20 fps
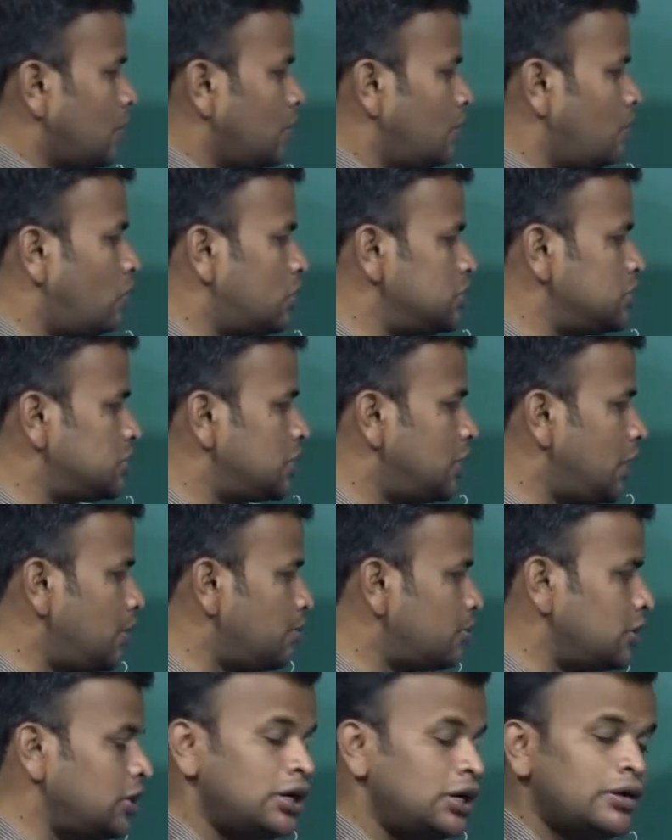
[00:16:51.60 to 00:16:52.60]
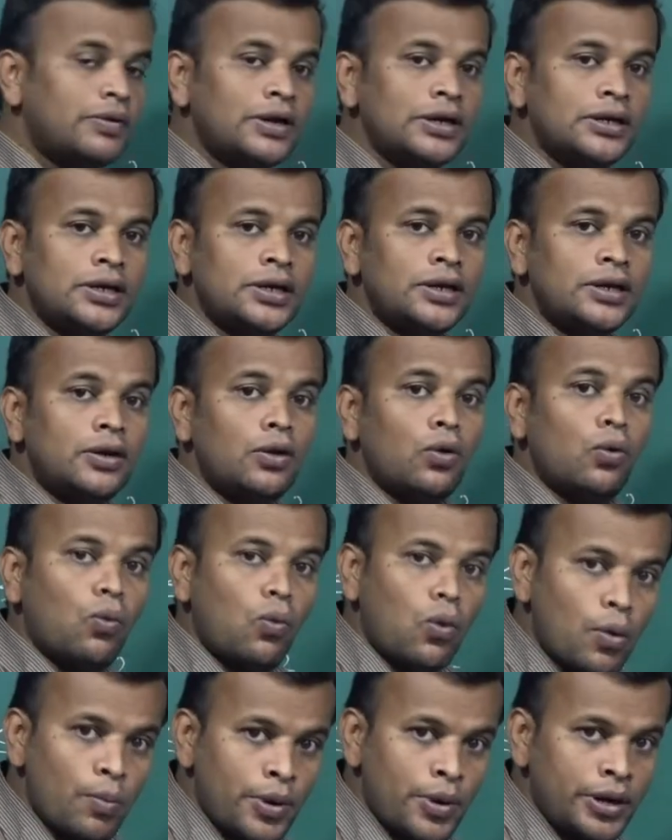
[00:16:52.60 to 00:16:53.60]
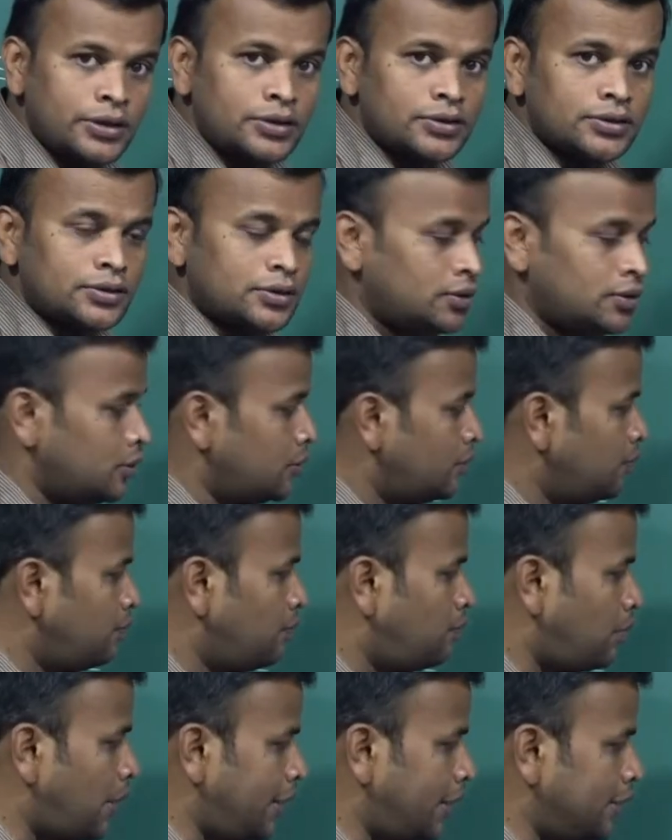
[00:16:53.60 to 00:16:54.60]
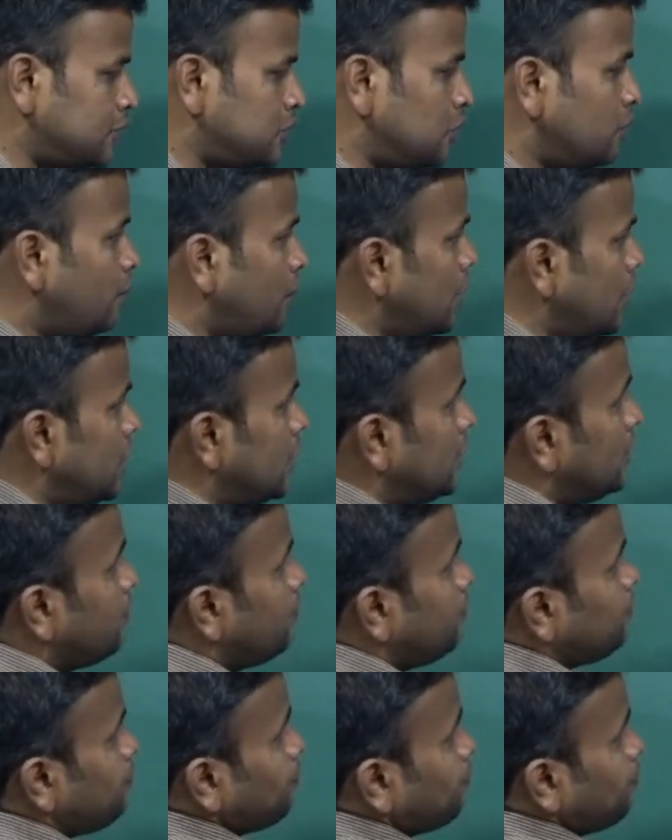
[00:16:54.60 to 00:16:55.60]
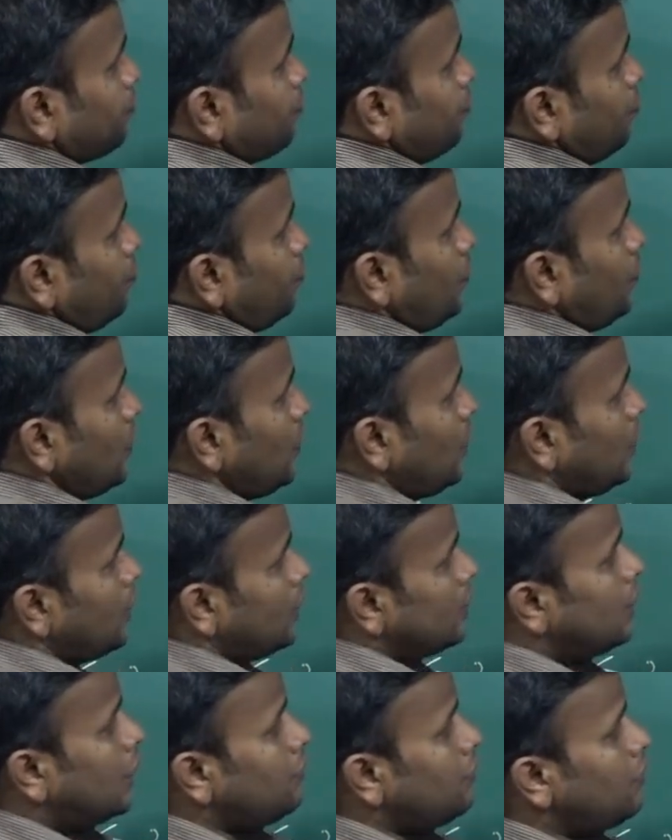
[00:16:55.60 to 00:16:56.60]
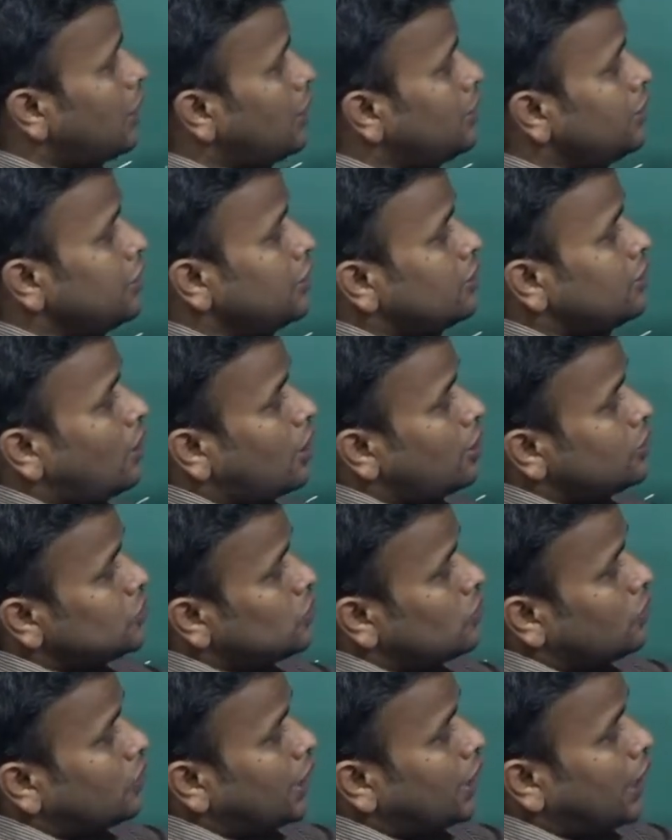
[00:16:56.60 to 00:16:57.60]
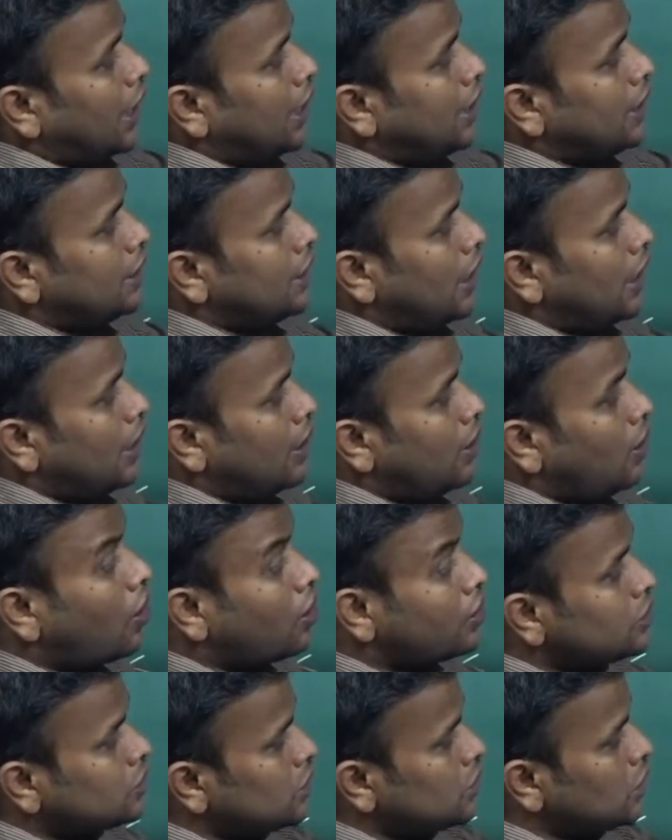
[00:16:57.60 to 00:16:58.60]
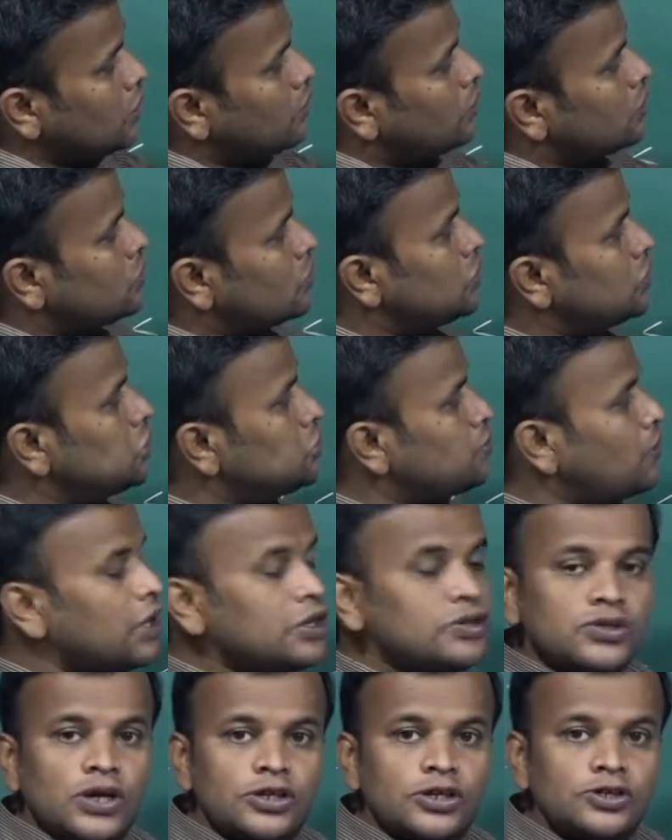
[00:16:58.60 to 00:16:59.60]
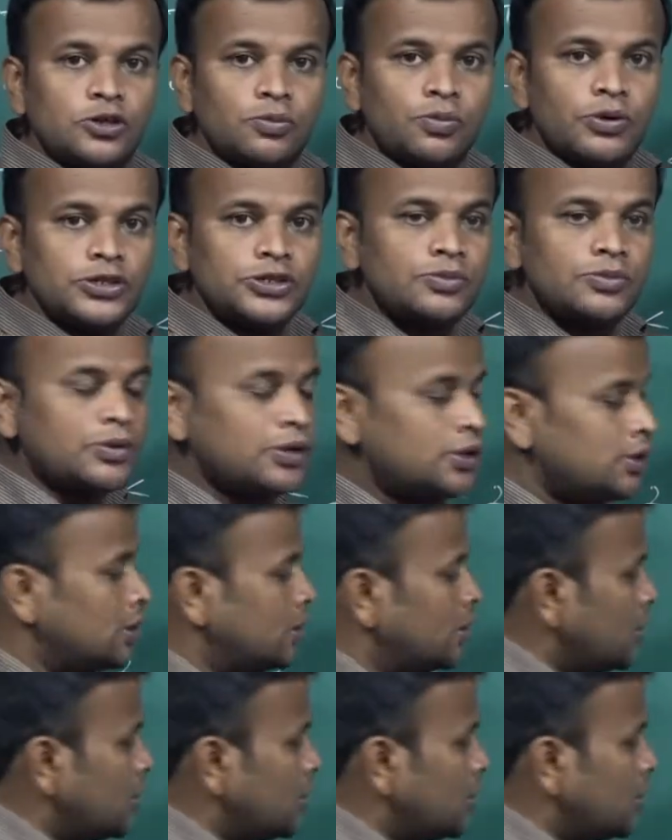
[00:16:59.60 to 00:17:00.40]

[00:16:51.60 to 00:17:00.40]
What is the name of the interval? Open. Minus infinity. That value is also greater than or is equal. So this value is also possible.